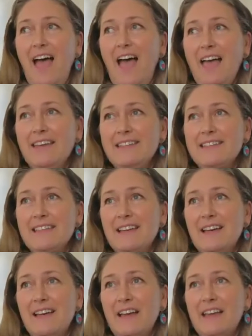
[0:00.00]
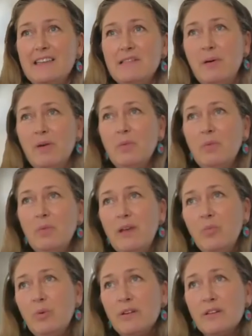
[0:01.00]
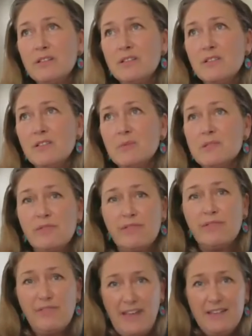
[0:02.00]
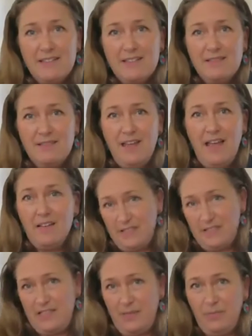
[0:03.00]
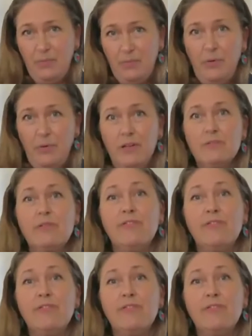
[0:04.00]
I guess what we wanted to do was reflect our contemporary world,